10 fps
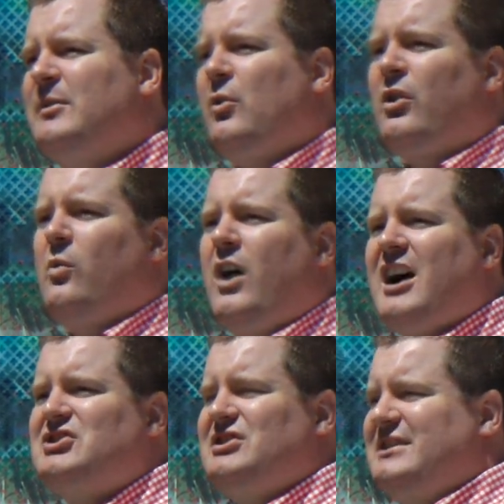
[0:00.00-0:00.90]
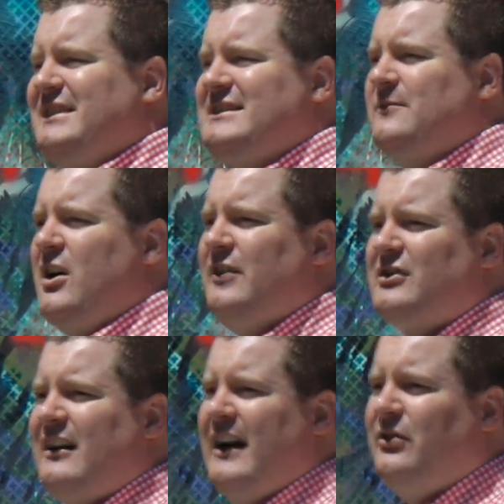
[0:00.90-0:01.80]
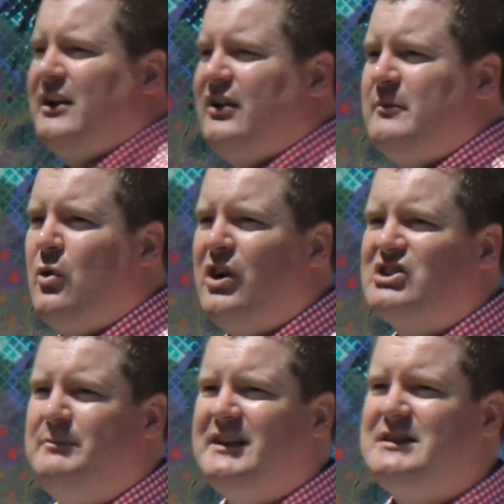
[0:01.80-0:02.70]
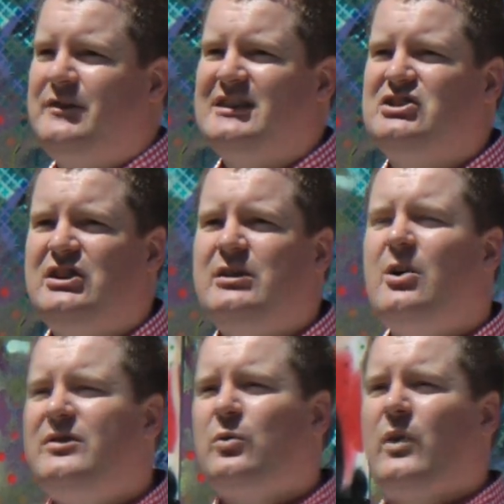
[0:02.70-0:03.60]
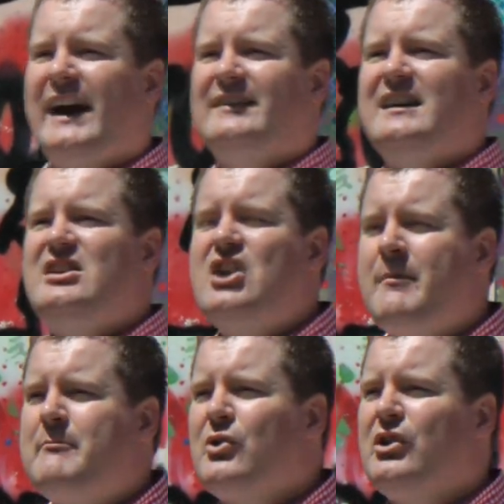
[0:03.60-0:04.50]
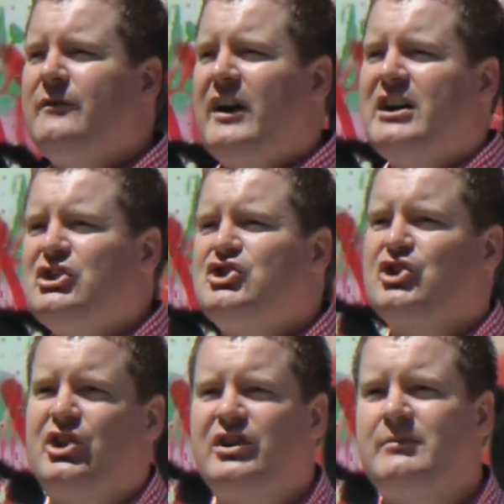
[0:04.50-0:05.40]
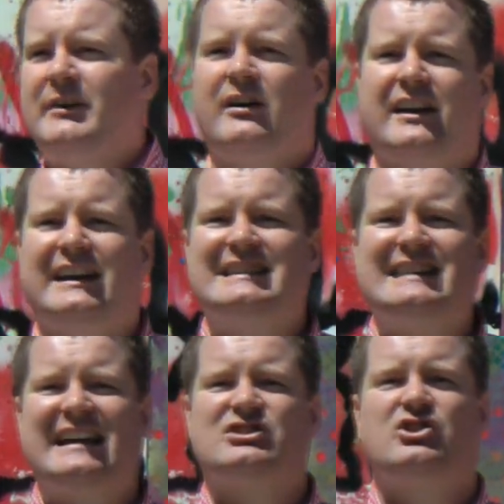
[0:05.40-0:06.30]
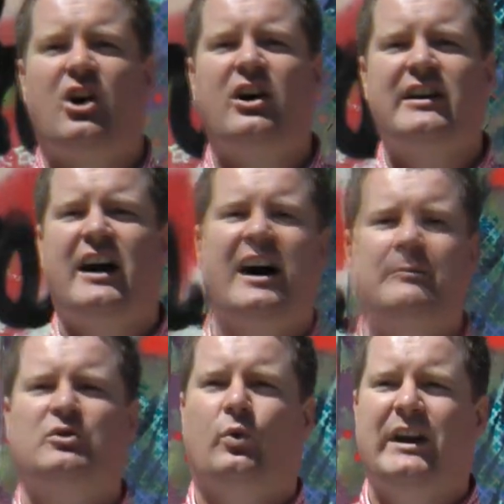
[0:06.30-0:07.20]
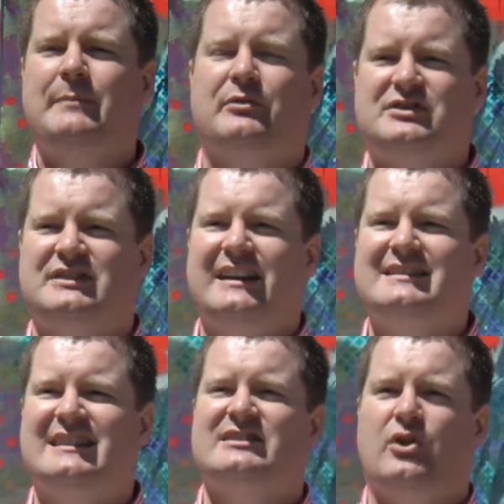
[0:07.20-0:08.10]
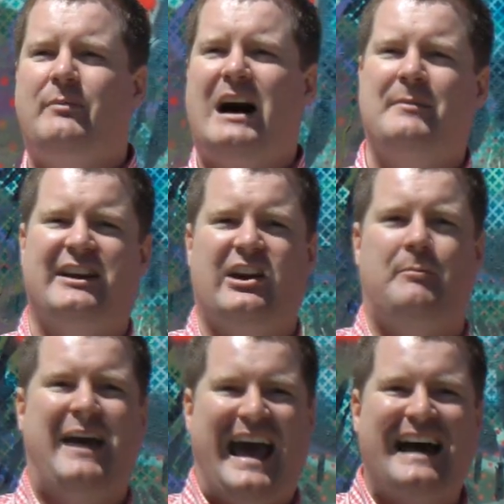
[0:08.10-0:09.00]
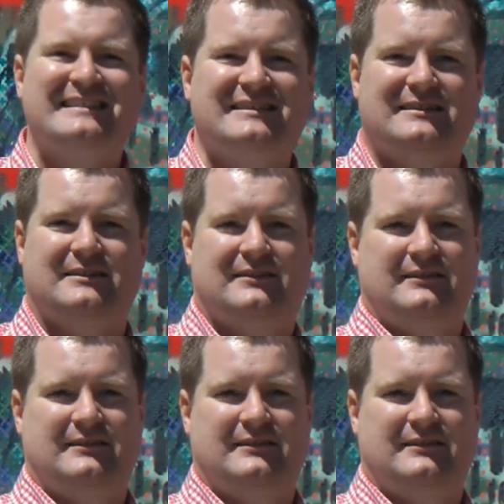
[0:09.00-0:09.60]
The more Washington is involved in our health care, the more expensive it is. Do you know the rate, the number of uninsured Americans has gone up 20% since Obamacare passed?